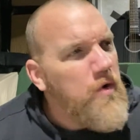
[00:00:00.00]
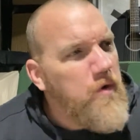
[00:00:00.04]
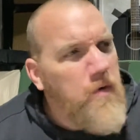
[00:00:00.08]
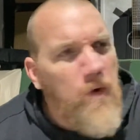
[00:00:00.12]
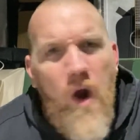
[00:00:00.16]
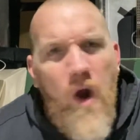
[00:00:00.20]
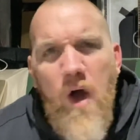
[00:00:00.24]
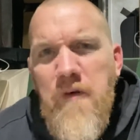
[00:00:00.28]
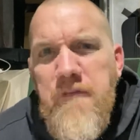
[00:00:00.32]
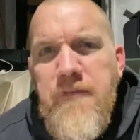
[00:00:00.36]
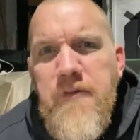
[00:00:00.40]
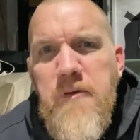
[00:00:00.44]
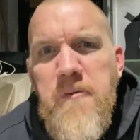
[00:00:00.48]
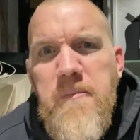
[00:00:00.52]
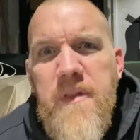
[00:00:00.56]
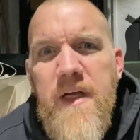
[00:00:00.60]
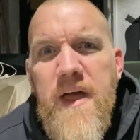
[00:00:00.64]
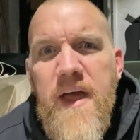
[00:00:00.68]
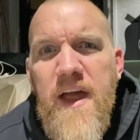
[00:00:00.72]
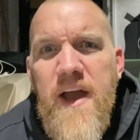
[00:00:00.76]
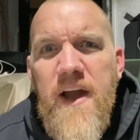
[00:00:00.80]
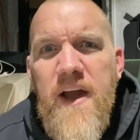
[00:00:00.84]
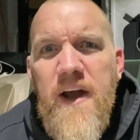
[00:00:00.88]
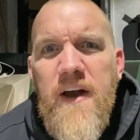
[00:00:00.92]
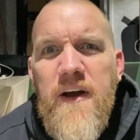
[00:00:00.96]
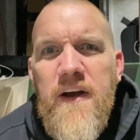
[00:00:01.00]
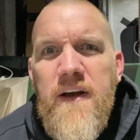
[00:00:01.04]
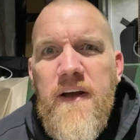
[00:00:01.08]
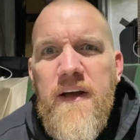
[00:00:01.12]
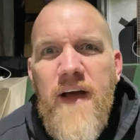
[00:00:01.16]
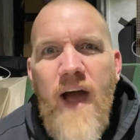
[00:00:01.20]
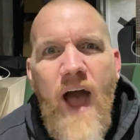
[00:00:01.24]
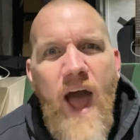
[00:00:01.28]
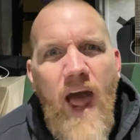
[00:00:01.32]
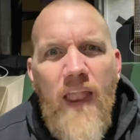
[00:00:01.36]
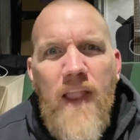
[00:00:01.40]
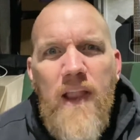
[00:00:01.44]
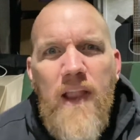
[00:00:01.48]
grow from there.
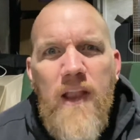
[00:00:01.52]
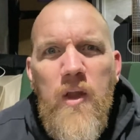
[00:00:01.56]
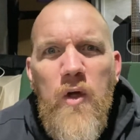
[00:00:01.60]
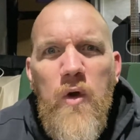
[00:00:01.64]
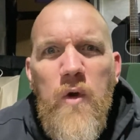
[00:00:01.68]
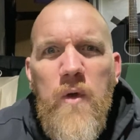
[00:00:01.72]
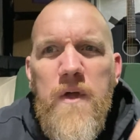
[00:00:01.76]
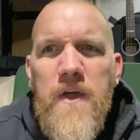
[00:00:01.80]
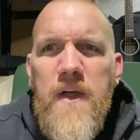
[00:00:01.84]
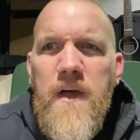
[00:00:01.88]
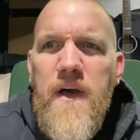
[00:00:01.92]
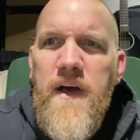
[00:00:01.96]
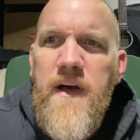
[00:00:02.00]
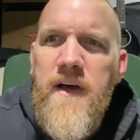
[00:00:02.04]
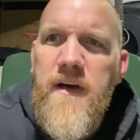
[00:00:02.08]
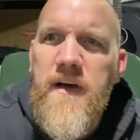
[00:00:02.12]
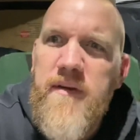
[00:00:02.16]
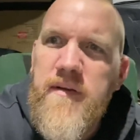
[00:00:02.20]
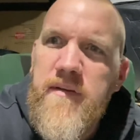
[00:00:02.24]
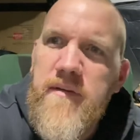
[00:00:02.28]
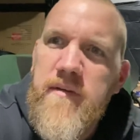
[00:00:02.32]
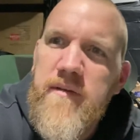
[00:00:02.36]
Hallelujah.